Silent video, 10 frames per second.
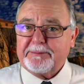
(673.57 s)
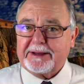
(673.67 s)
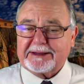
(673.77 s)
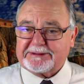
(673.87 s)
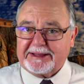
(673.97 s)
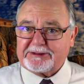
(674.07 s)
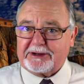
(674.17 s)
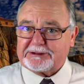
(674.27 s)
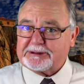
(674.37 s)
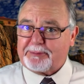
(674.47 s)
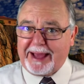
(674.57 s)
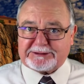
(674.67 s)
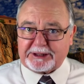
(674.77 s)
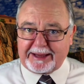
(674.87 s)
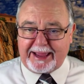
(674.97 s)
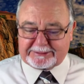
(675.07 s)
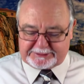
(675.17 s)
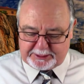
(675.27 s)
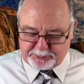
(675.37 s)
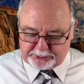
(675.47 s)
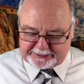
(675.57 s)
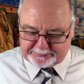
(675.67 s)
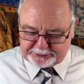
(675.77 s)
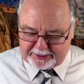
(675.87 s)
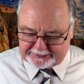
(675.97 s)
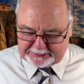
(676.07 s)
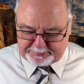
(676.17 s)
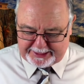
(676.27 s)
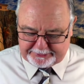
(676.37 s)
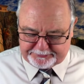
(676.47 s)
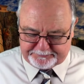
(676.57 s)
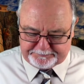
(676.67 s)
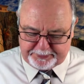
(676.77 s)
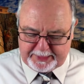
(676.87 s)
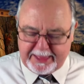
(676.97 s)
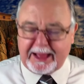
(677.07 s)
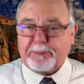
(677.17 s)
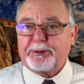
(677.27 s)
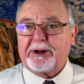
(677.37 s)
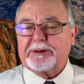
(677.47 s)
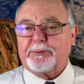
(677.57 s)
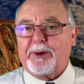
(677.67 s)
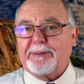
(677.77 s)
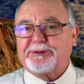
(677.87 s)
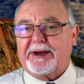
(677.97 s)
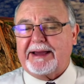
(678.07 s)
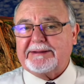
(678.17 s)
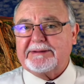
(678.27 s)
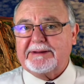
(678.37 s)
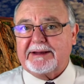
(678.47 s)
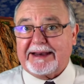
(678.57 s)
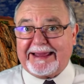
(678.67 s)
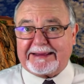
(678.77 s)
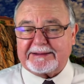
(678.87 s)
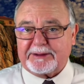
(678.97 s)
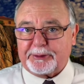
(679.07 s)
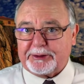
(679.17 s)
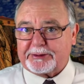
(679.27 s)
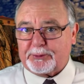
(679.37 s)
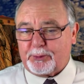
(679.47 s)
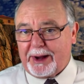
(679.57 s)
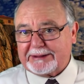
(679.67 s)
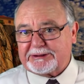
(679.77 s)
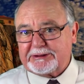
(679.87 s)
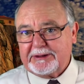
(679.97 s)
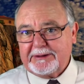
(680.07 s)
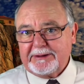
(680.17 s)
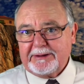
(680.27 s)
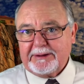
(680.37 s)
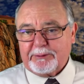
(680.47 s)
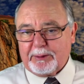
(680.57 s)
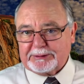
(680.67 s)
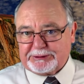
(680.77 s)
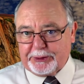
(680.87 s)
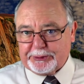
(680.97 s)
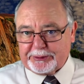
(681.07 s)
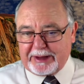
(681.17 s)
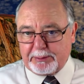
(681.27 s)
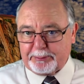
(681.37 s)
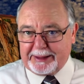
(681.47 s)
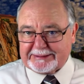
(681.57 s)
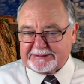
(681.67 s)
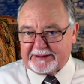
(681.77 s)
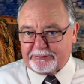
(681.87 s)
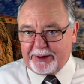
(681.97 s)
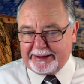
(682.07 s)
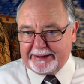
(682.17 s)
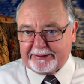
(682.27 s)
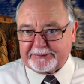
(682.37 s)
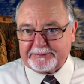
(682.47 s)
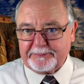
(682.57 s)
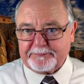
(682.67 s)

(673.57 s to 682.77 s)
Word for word: because these aren't just magic acts anymore that I'm talking about. I'll put on the website a link where you can watch what we'll show you a couple minutes of right here.